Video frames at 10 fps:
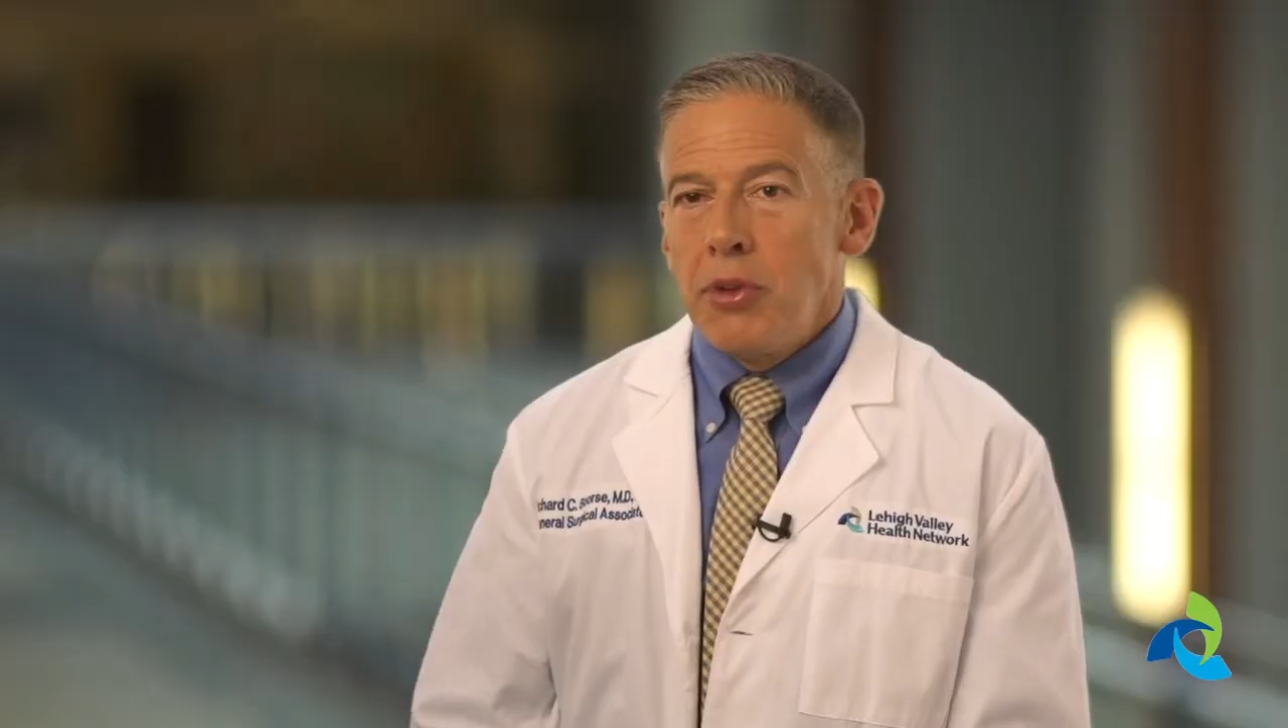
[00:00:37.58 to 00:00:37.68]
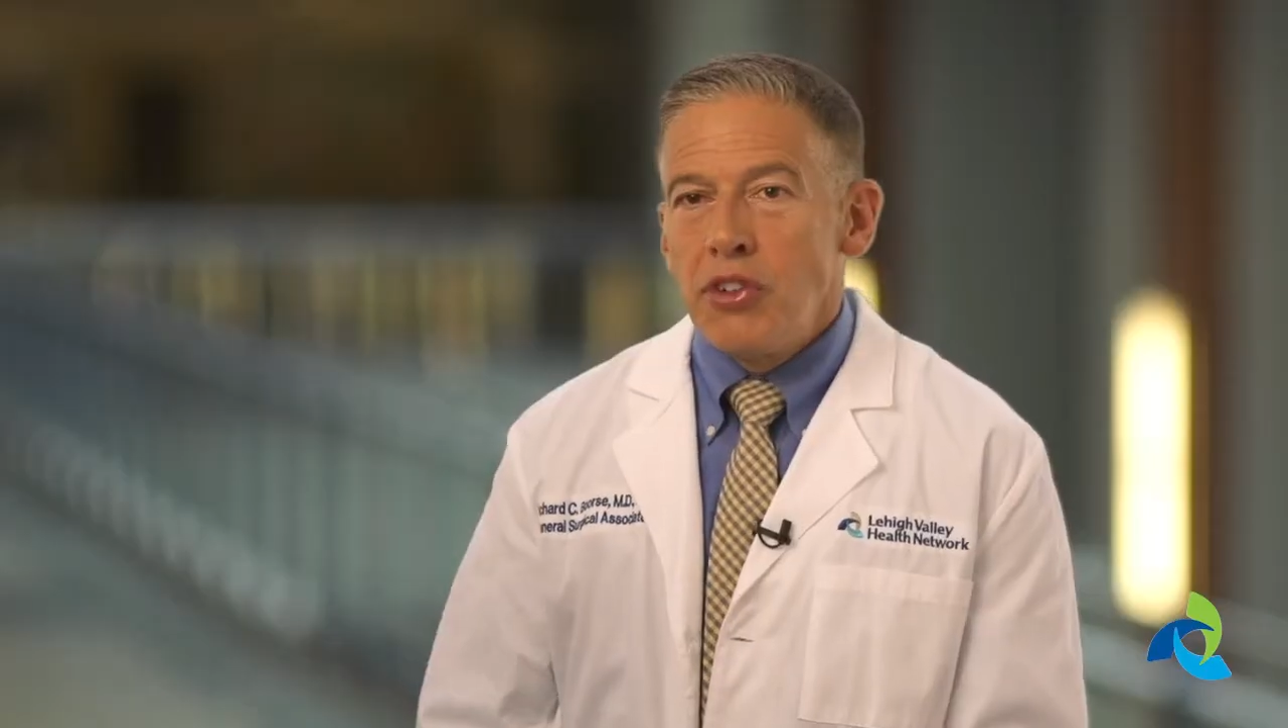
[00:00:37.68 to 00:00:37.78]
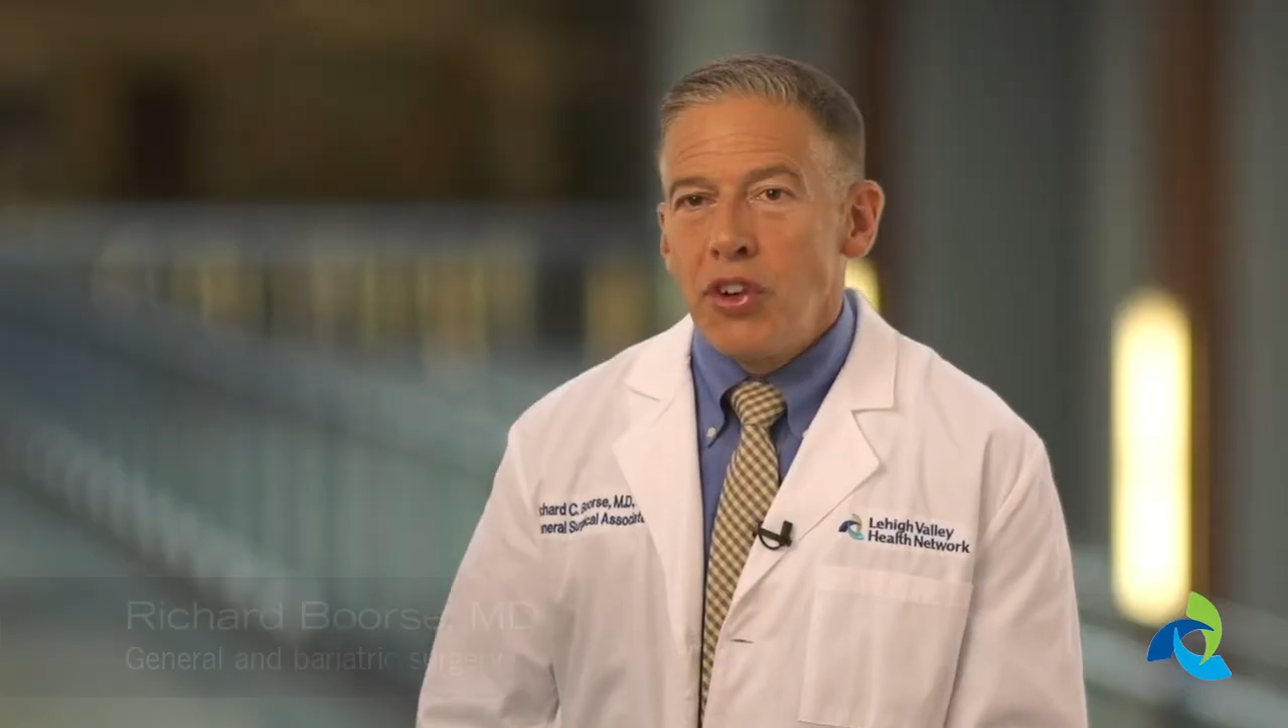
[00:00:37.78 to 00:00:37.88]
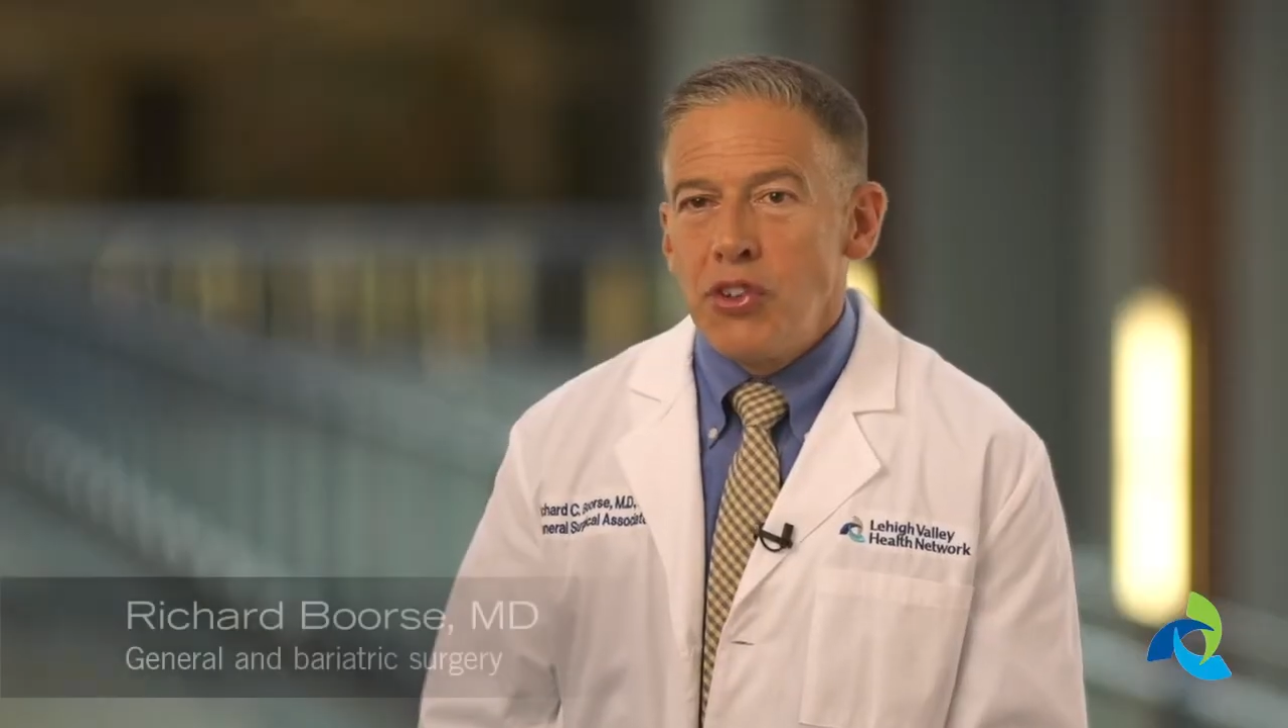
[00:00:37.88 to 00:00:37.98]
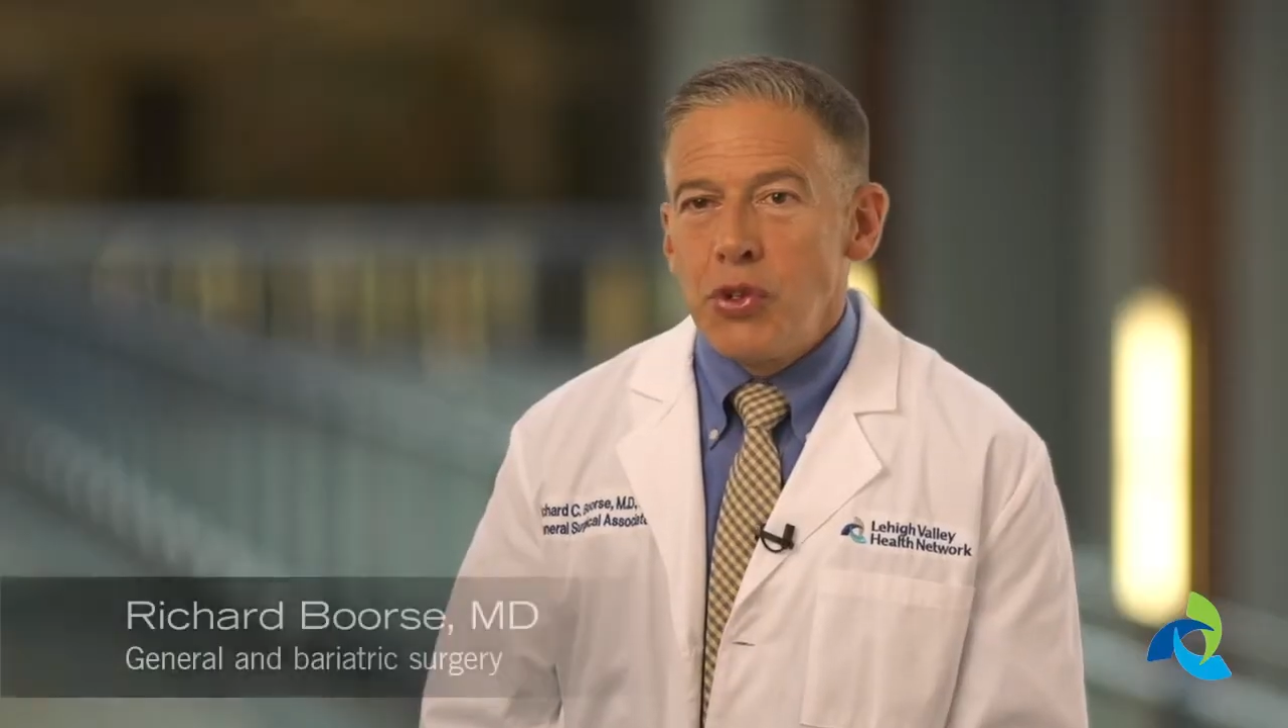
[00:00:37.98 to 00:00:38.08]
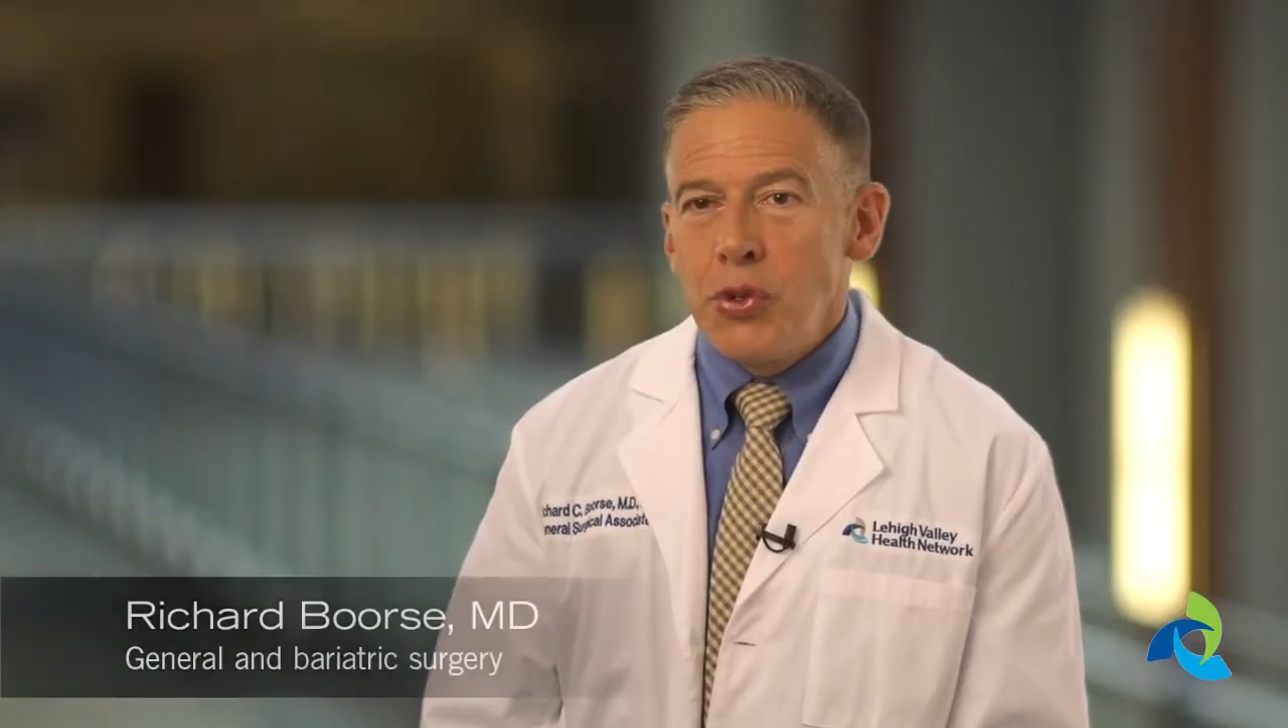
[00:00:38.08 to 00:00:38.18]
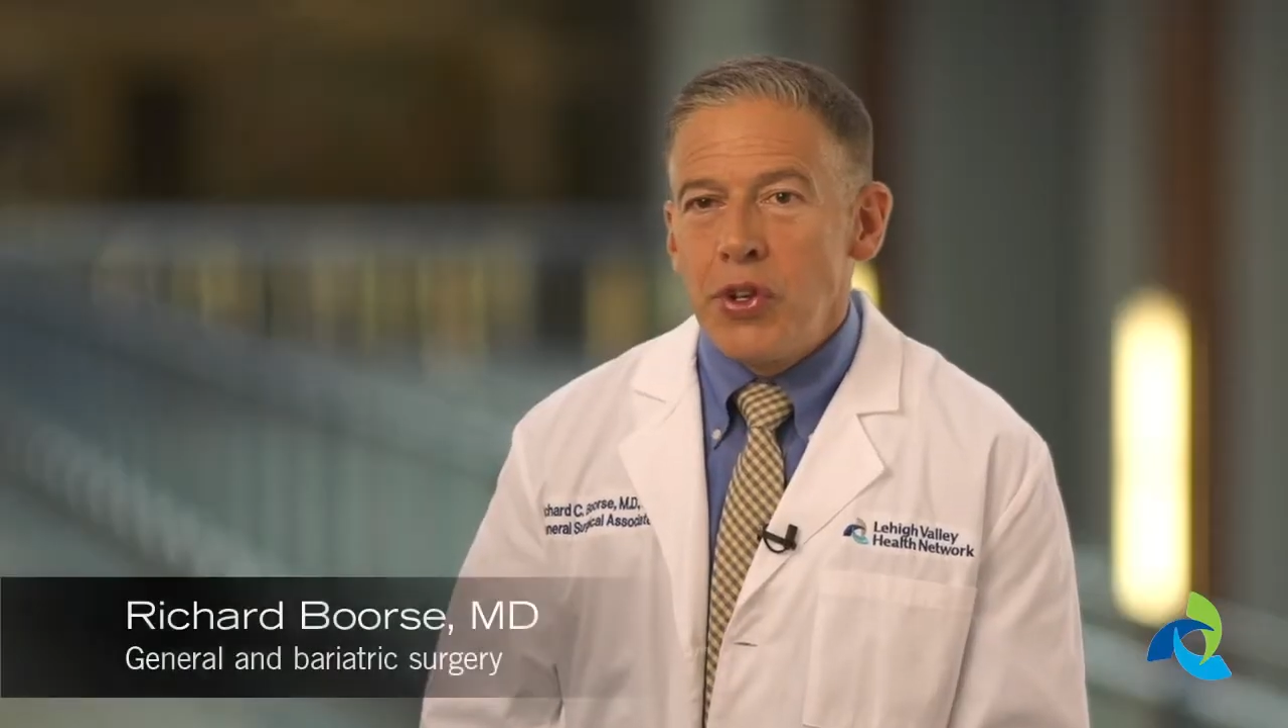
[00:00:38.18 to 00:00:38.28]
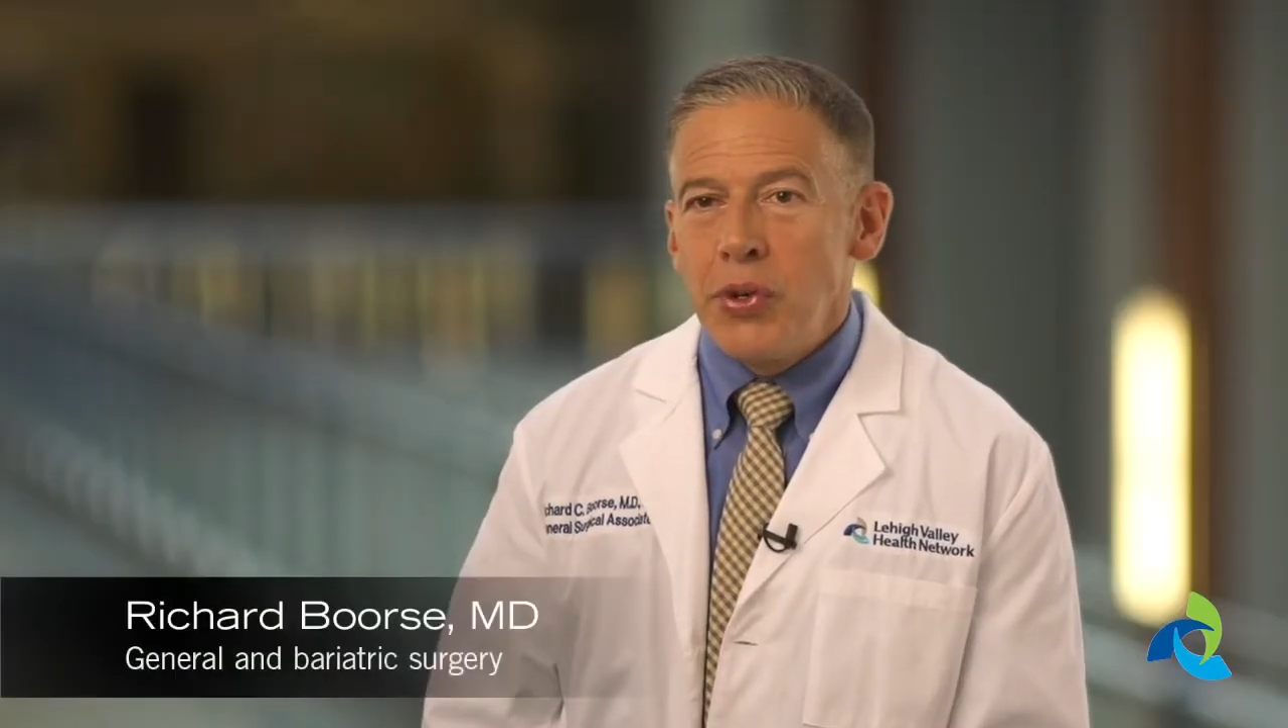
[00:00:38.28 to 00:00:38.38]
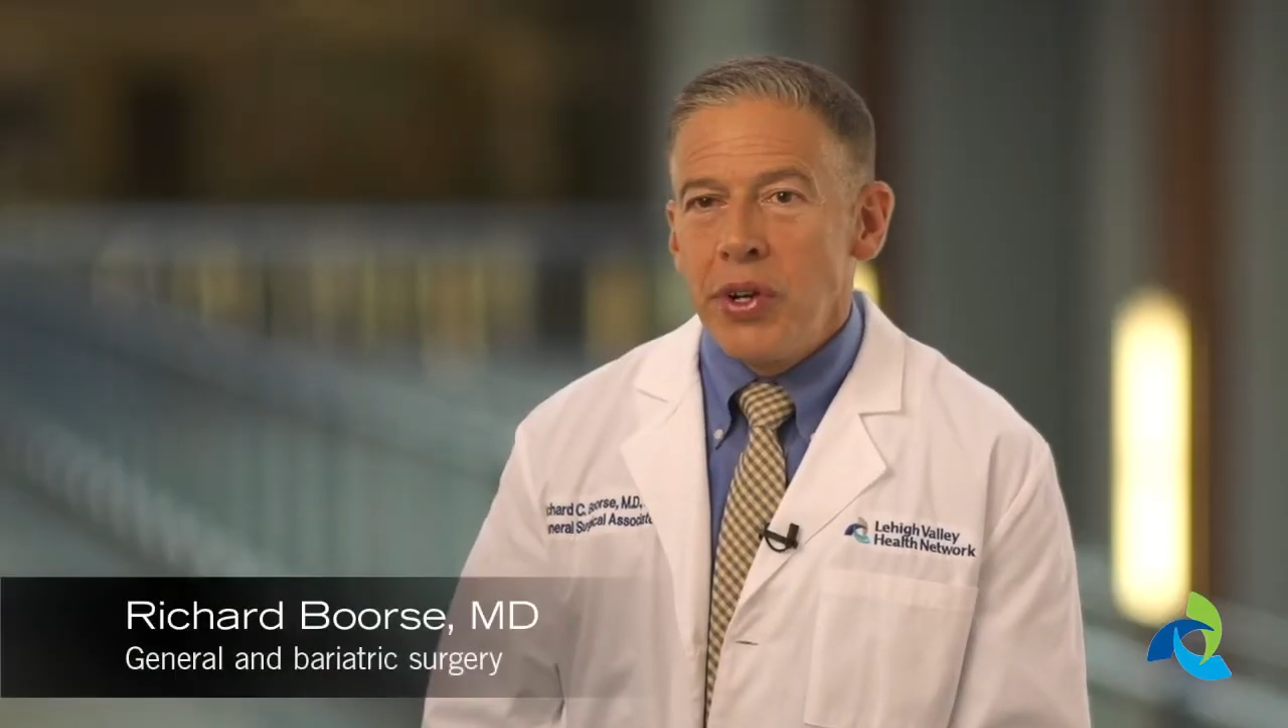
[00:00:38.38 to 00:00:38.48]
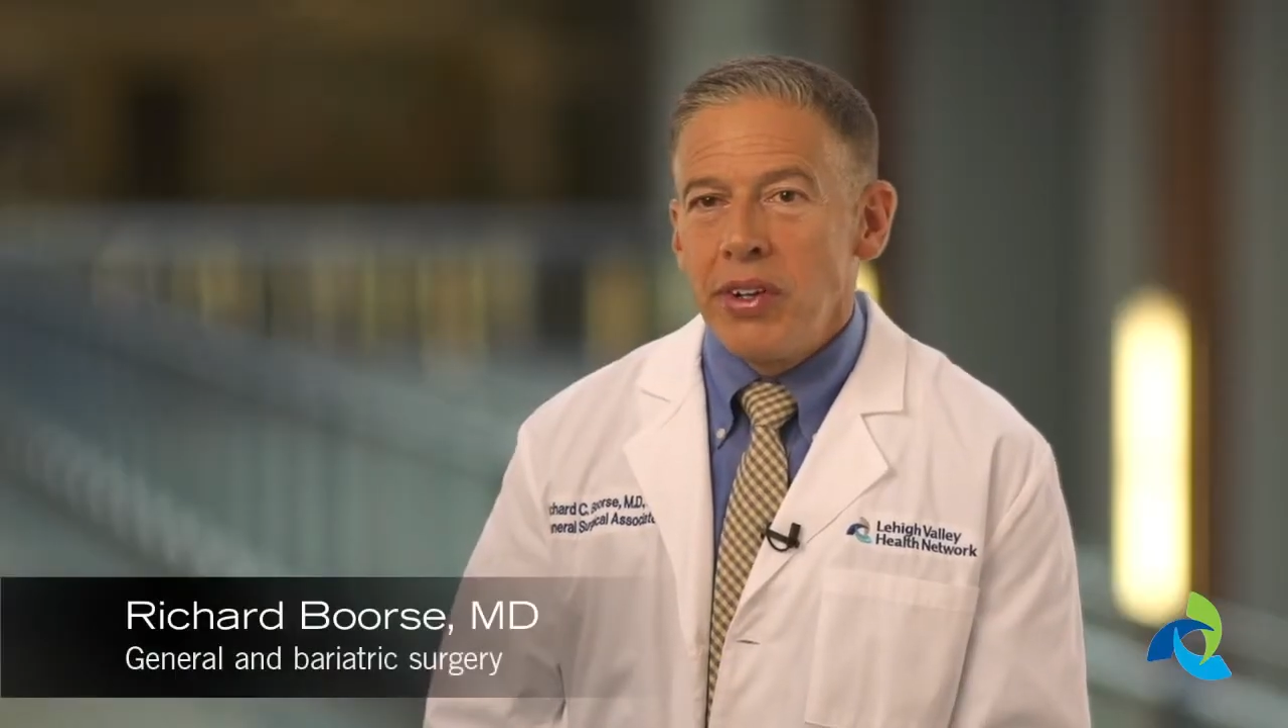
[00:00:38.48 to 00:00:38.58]
of surgeries we
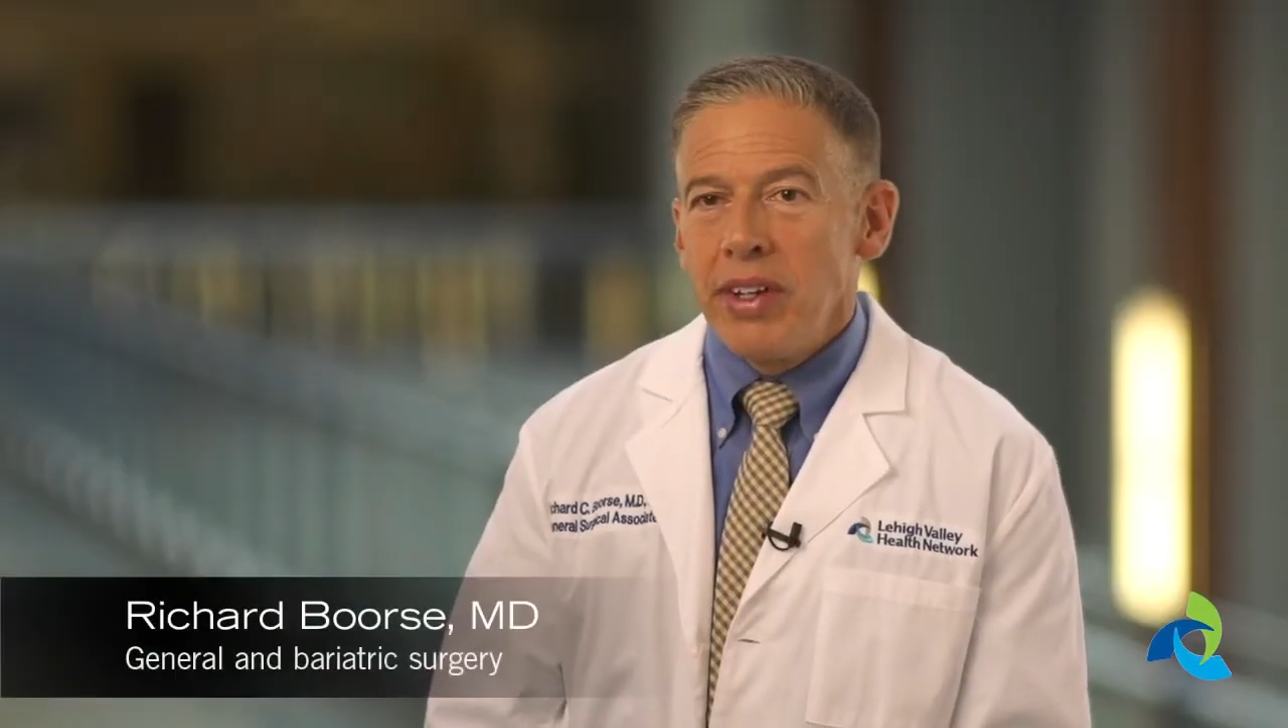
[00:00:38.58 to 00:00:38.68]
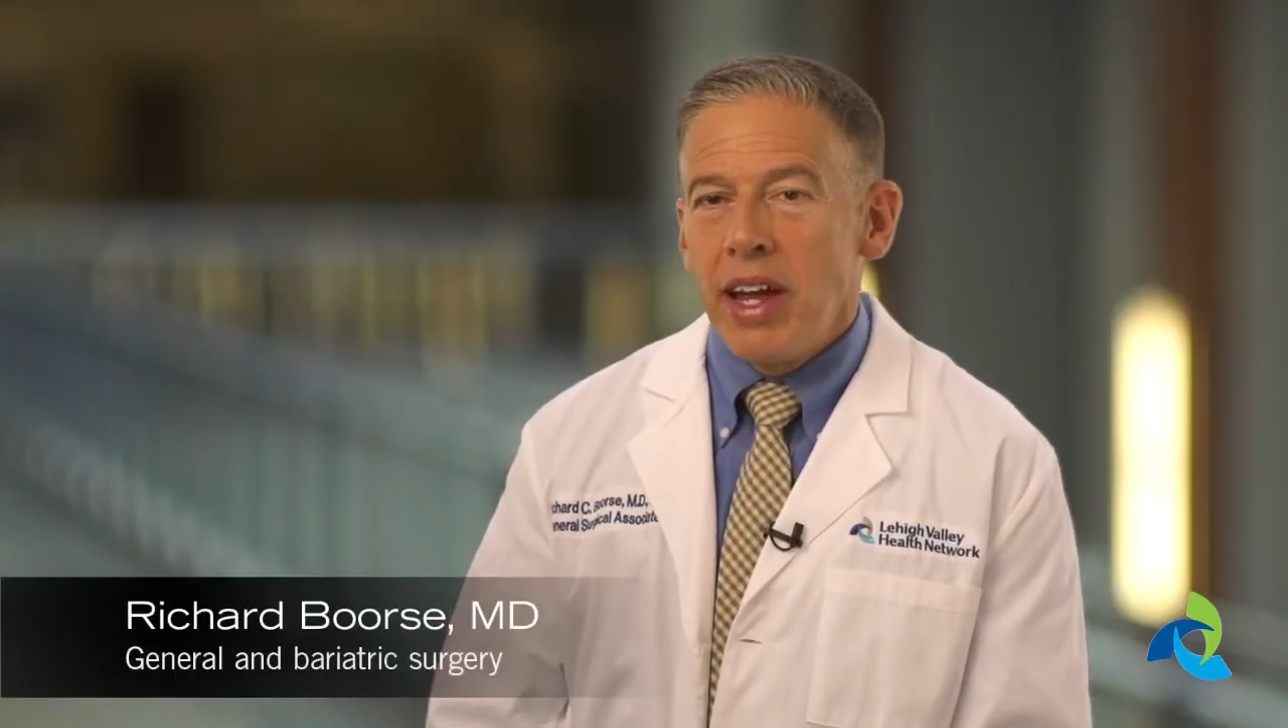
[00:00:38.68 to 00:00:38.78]
do here at